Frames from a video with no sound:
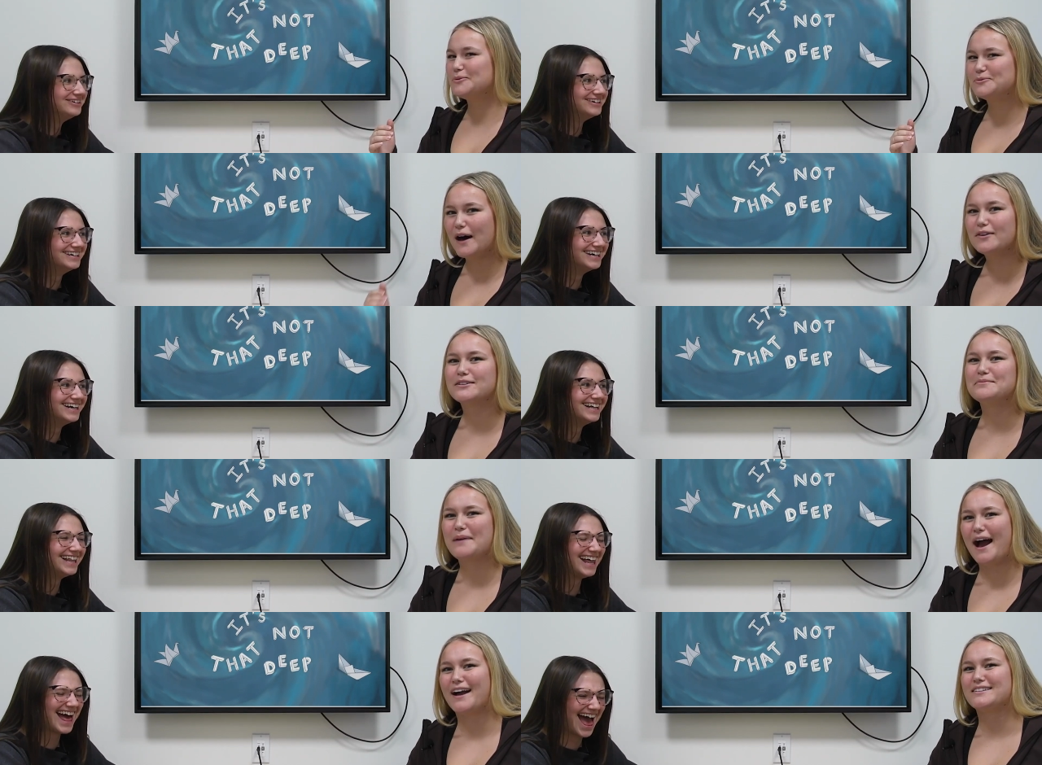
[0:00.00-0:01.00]

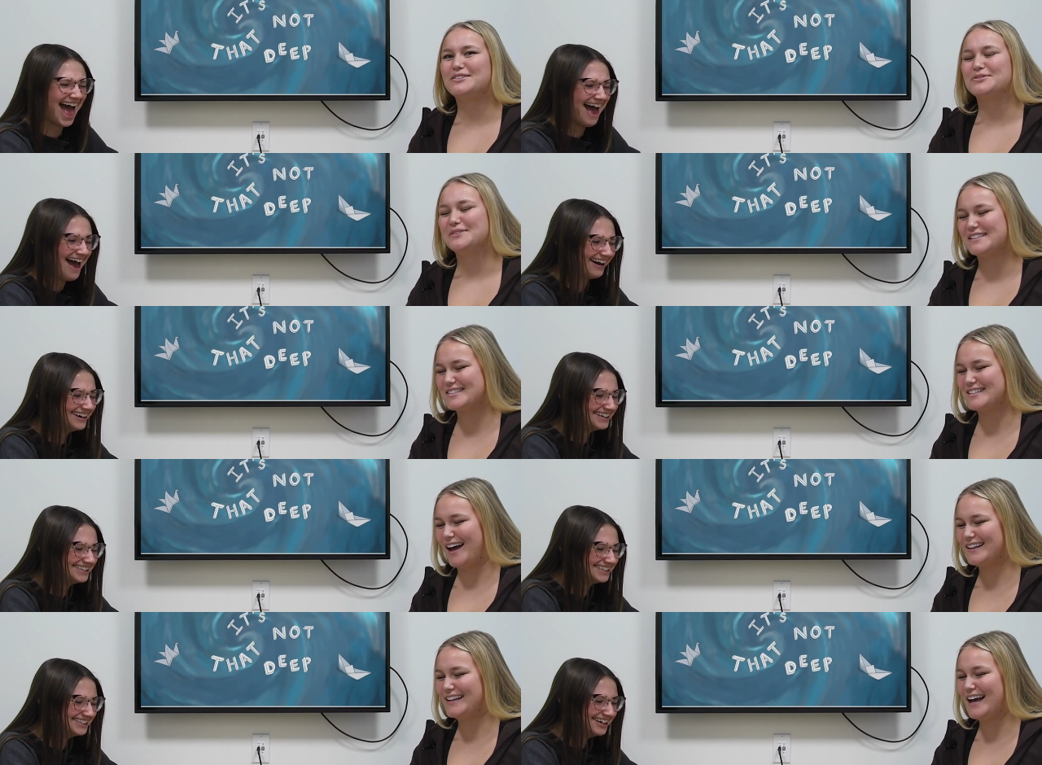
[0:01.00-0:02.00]
Speaker 1: Welcome back to It's
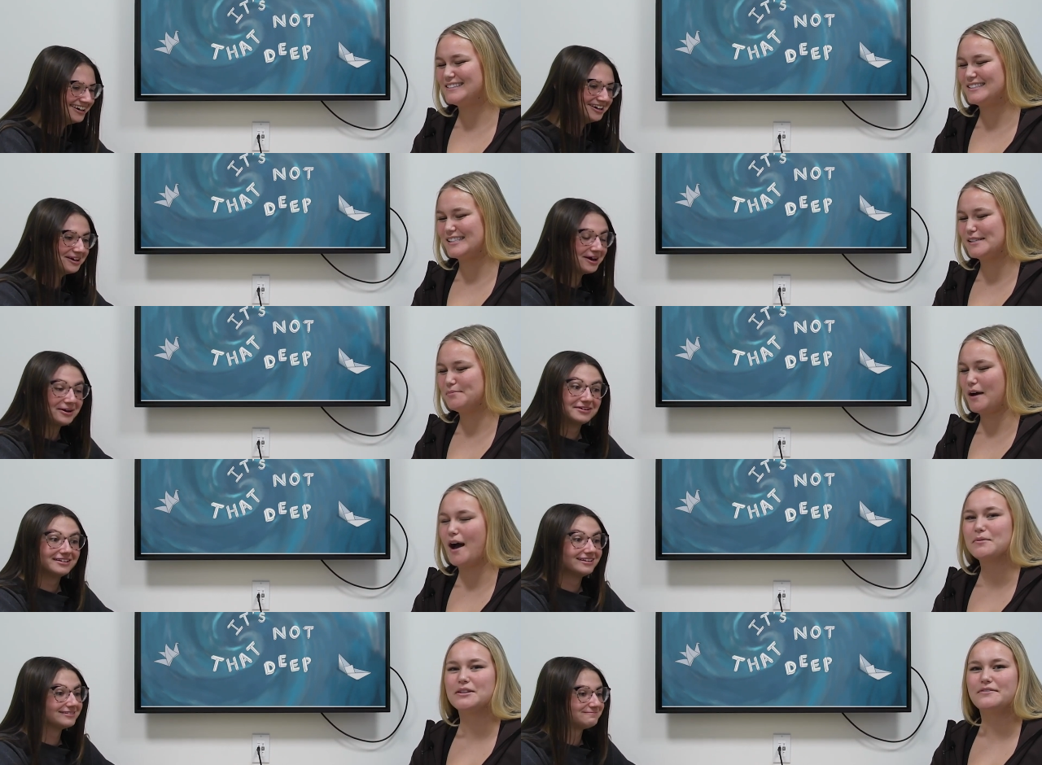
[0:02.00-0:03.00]
Not That Deep.
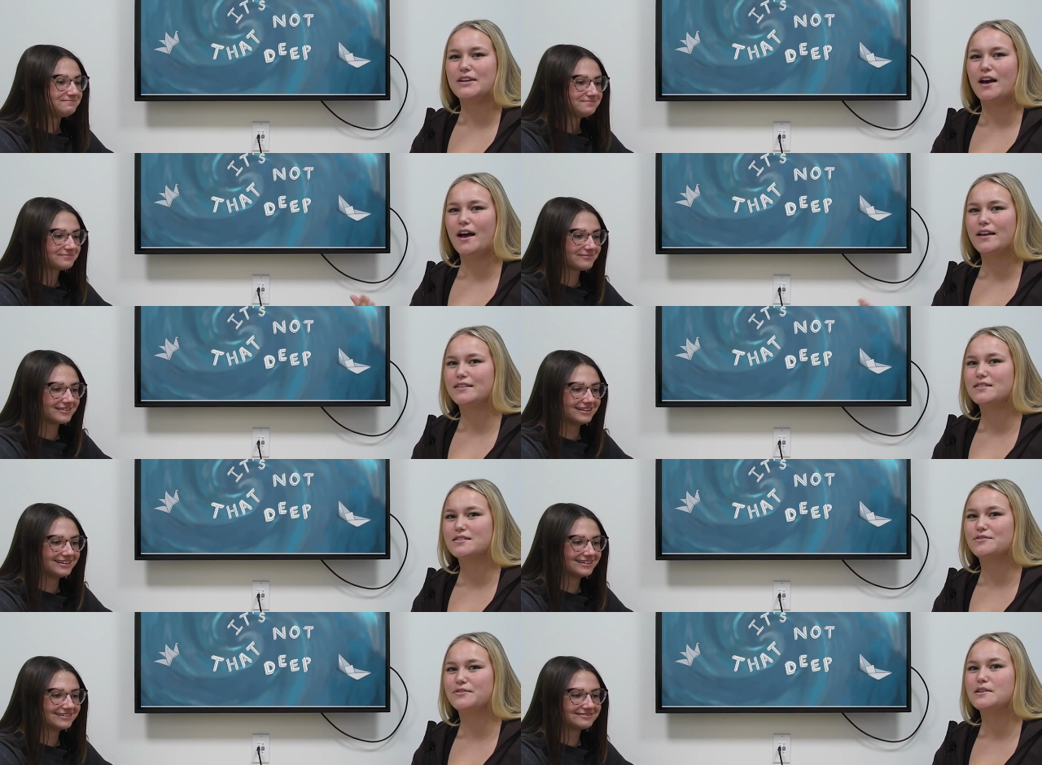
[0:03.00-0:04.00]
I'm Olivia and
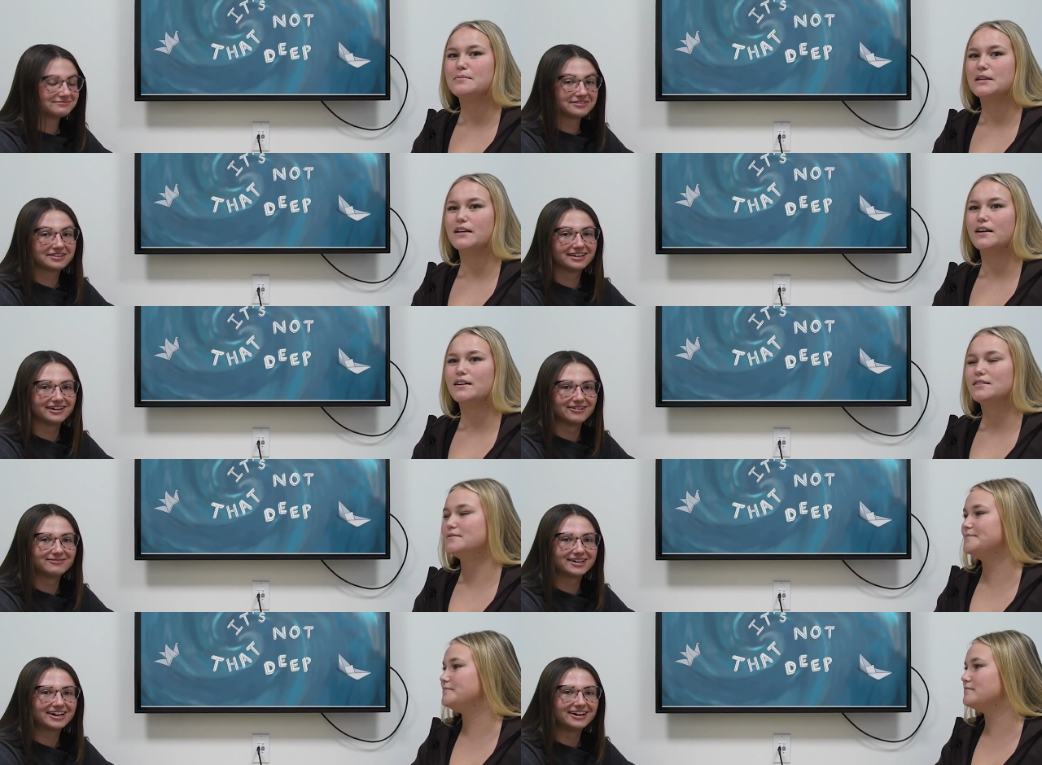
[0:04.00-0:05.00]
this is Phoebe.
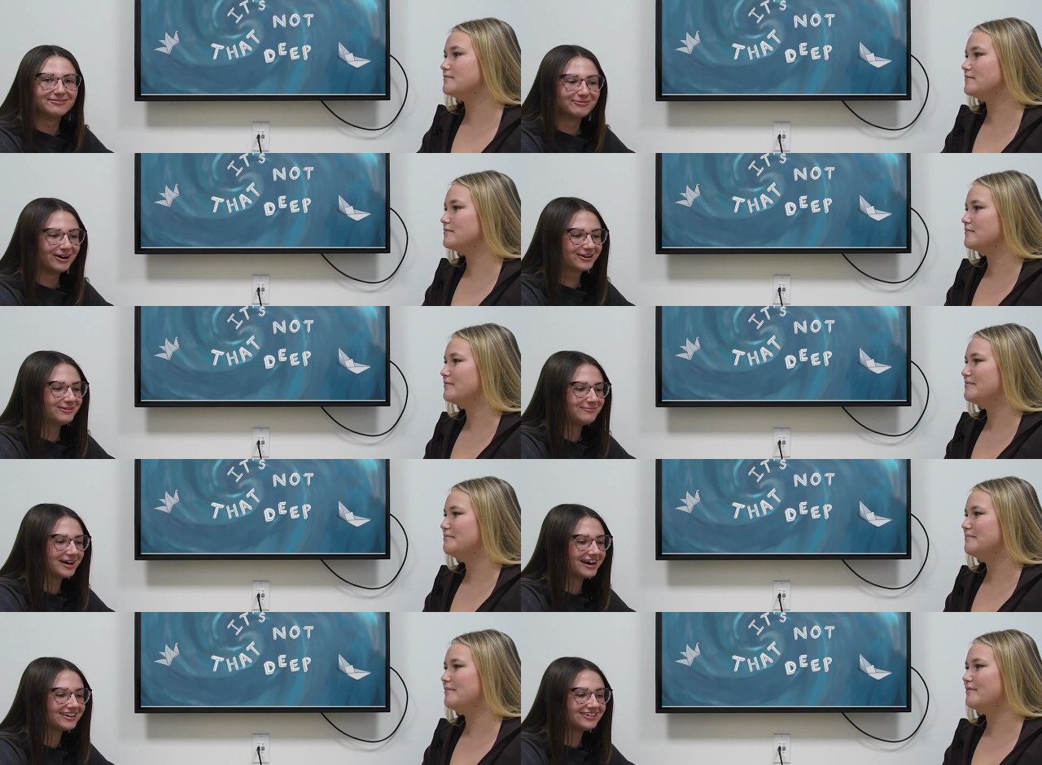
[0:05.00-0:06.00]
Oh my god,
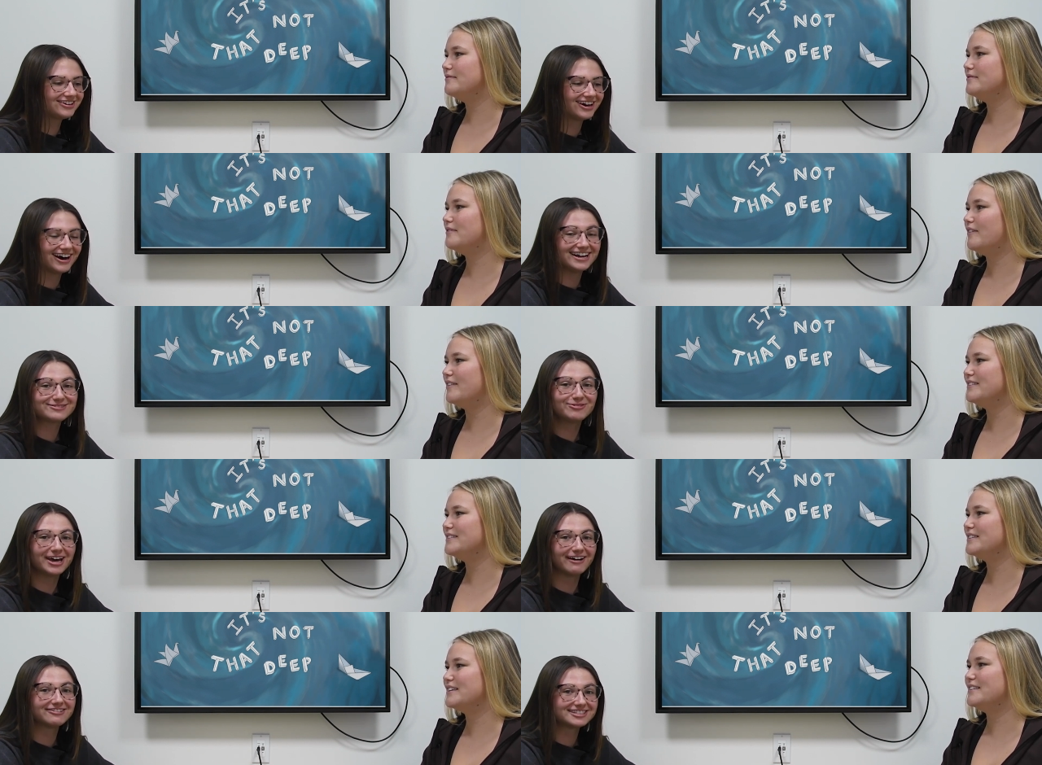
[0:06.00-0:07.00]
Speaker 2: welcome back, you guys.
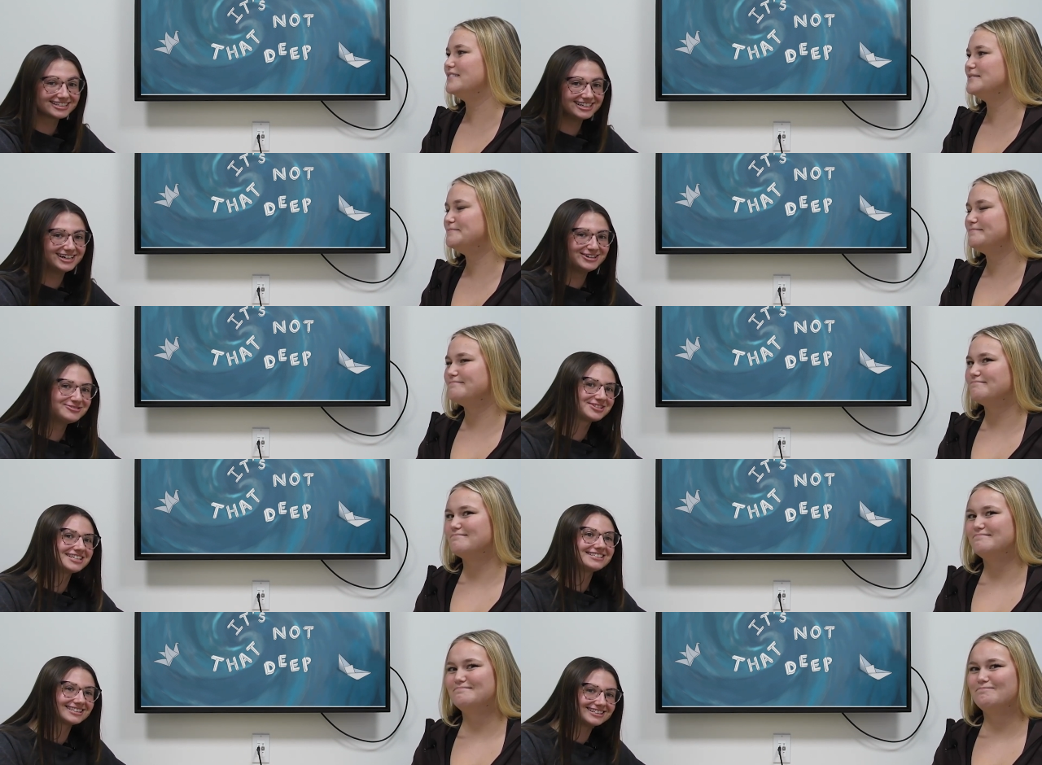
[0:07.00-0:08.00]
We haven't seen you
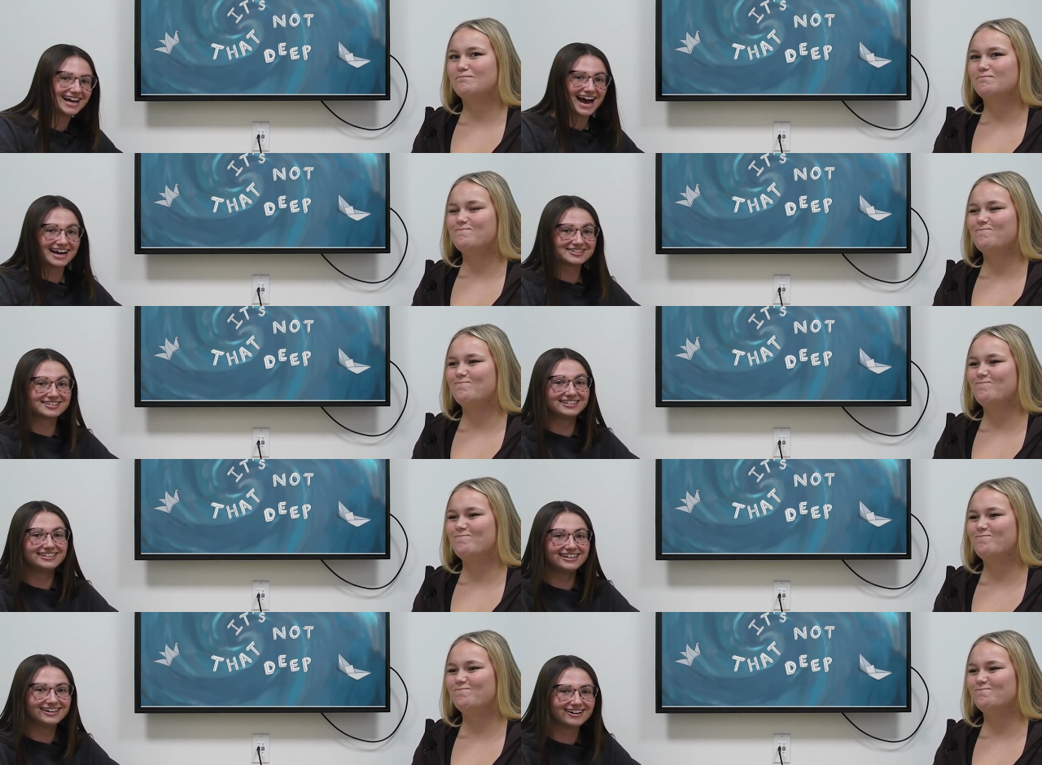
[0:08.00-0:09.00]
since last
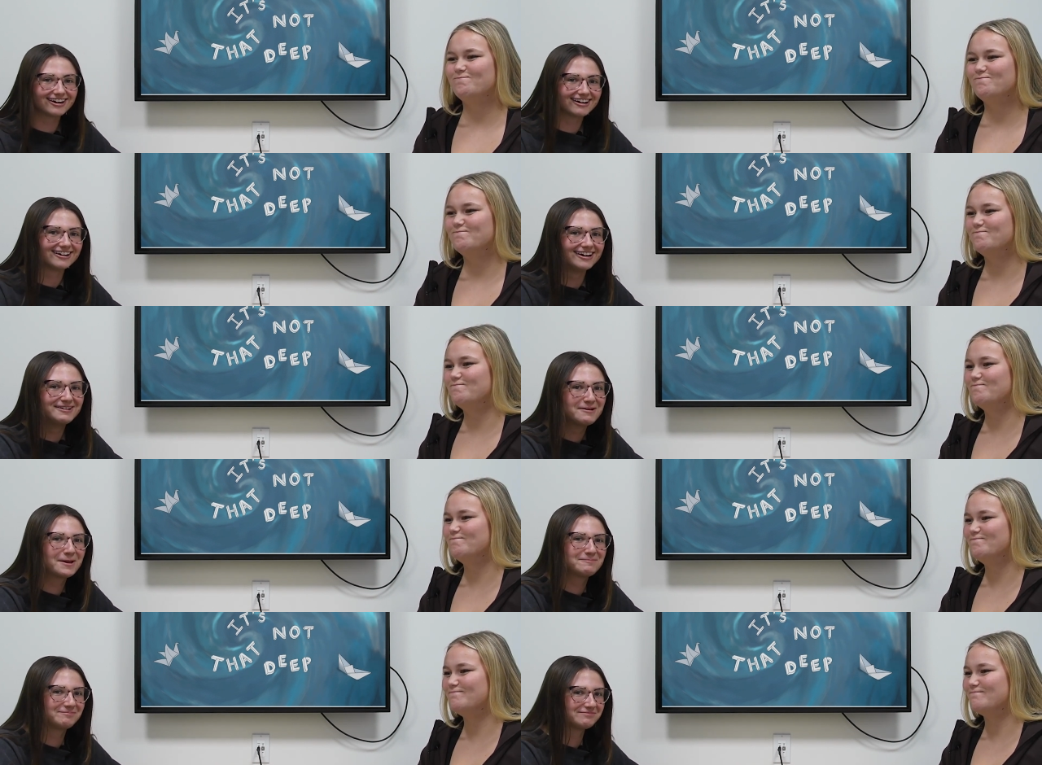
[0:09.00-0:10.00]
year.
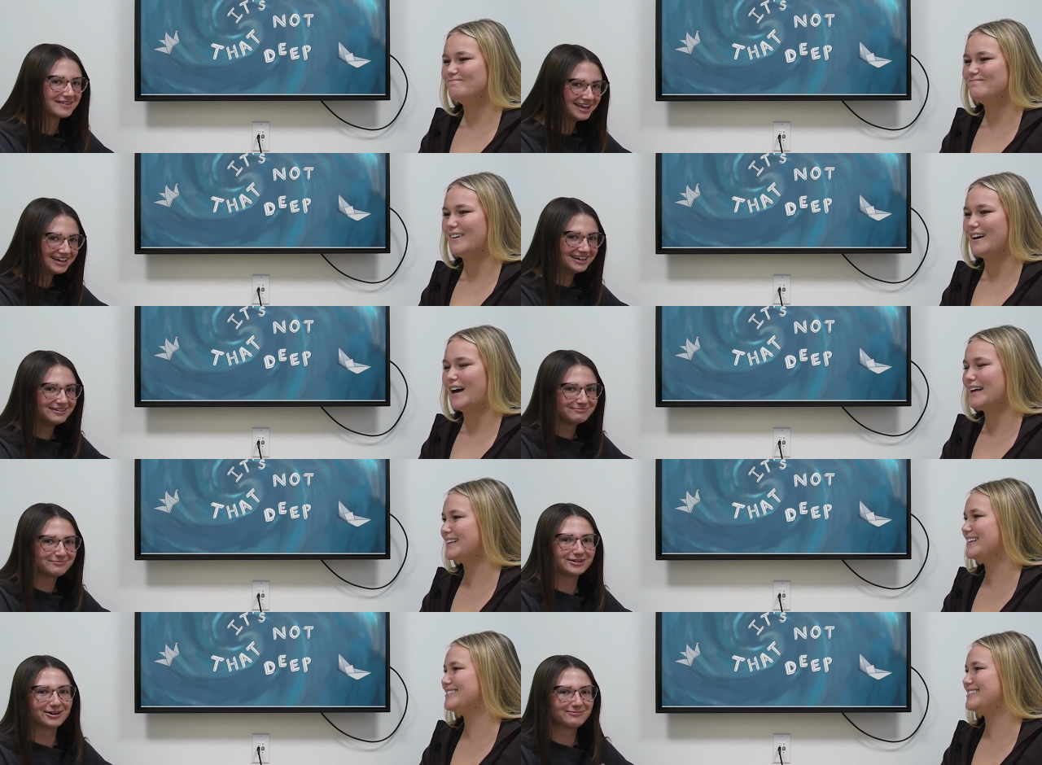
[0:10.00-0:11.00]
I
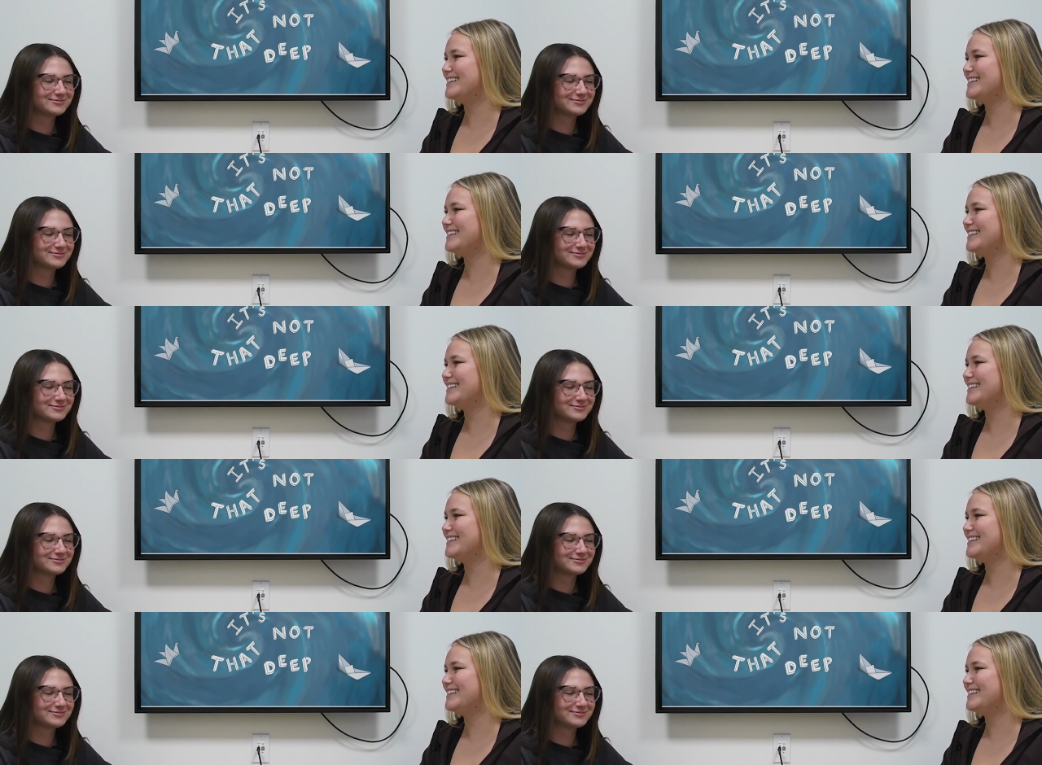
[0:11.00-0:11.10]
can't um,